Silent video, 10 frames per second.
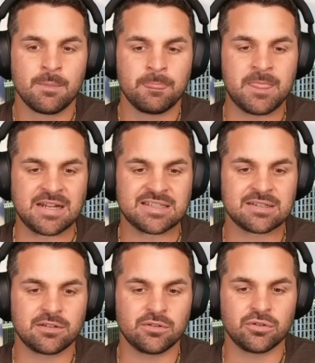
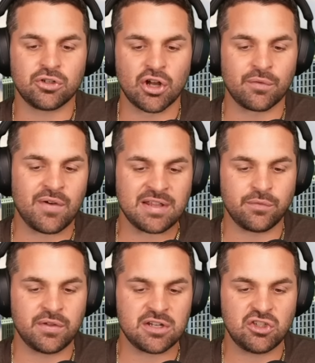that's going to find
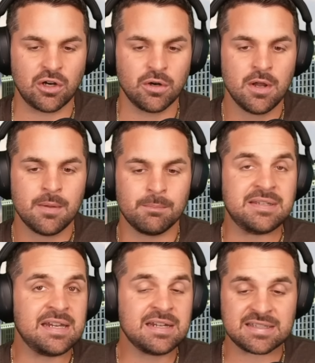the finish here.
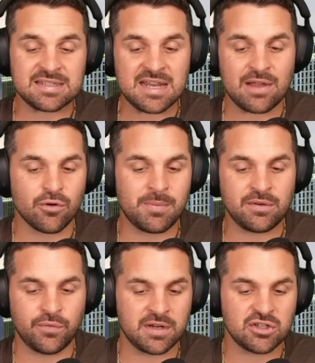Medina's never
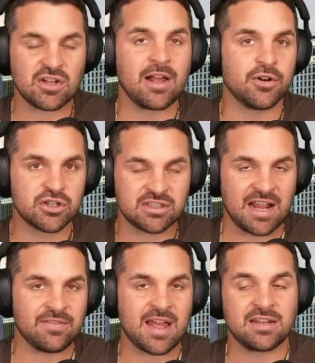been finished. I
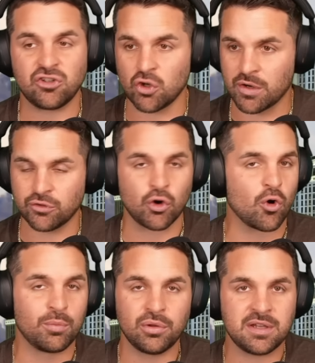understand that. And he showed how
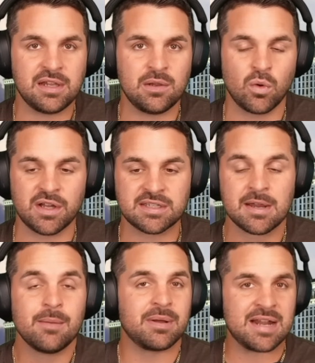durable he was.
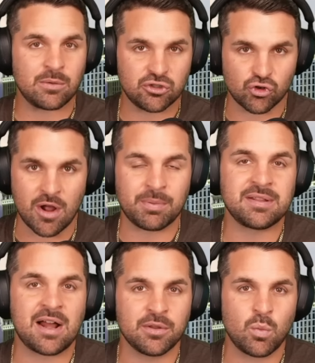But now he's dropping
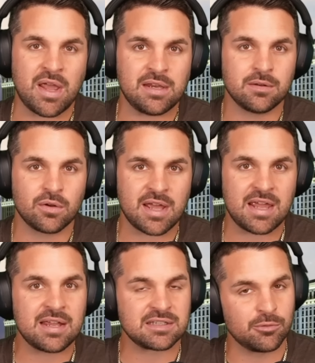down in weight.
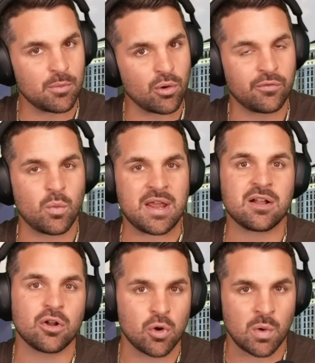Okay. Has a little bit more of a weight
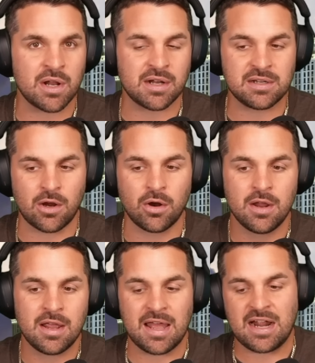cut going on here.
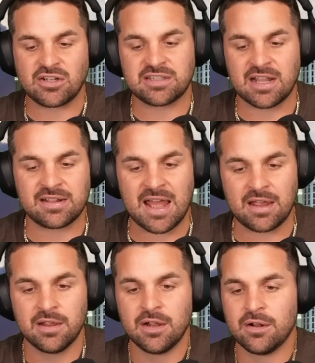And I just think
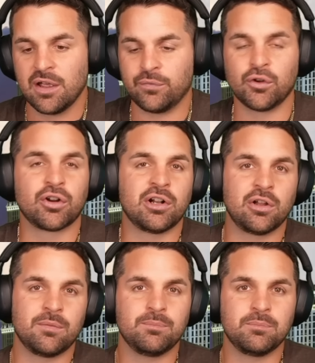that if you're going
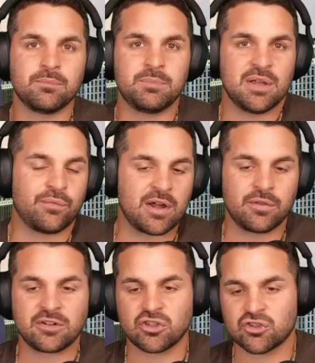to be a fighter
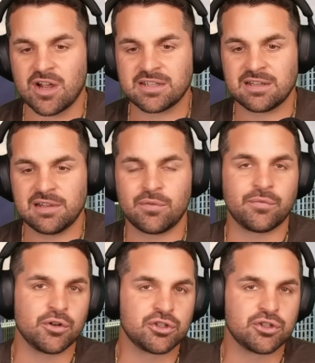that just tries to live off your